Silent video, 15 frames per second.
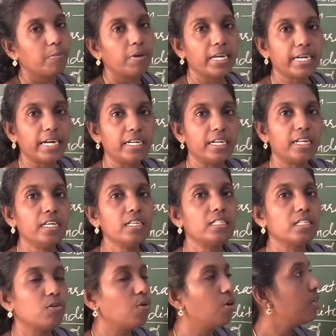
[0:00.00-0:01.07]
by cutting,
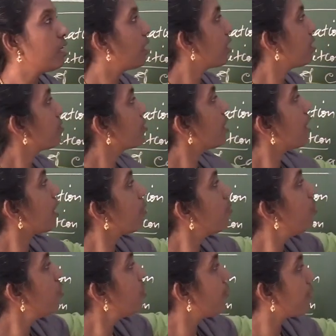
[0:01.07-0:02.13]
the older leaves are
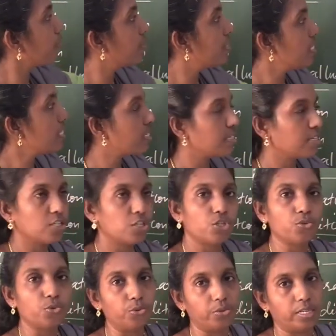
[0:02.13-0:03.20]
removed from this
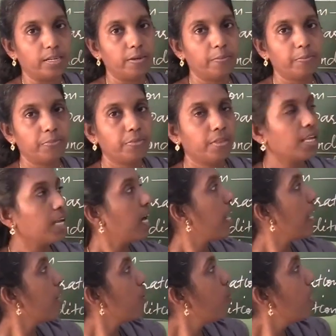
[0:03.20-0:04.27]
shoot,
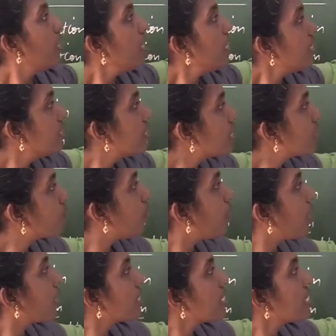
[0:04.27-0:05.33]
and only this
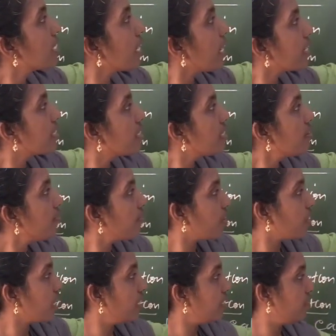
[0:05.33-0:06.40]
part is selected
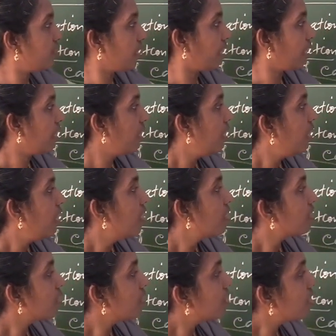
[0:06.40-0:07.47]
for culturing.
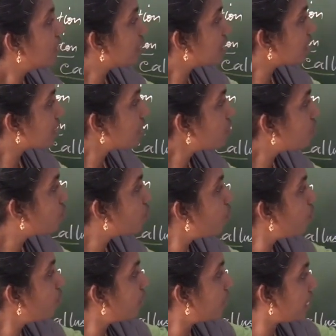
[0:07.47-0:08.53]
So this is the
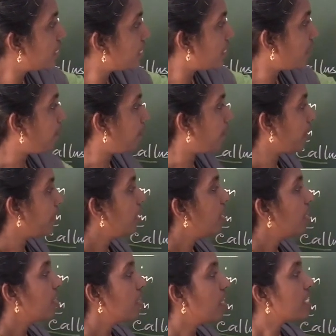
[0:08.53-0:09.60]
shoot tip.
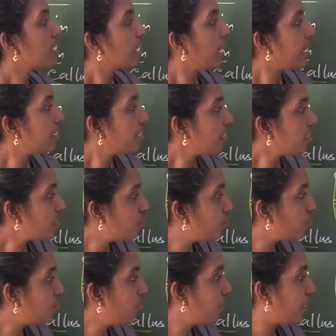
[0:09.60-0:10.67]
They are selecting the
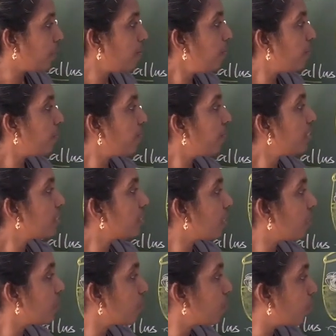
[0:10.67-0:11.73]
shoot tip with
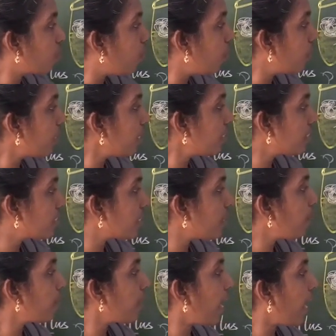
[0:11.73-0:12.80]
growing
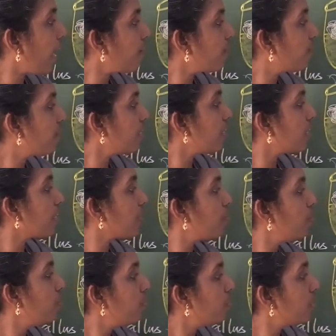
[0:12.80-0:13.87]
tip after
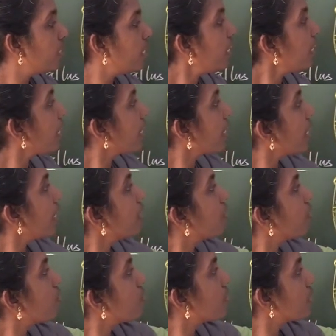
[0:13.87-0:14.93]
remove the
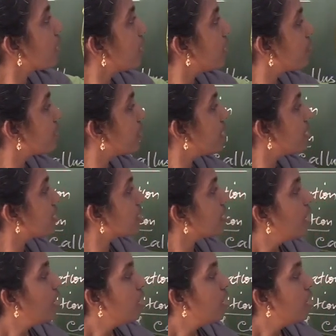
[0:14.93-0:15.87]
enclosing leaves. This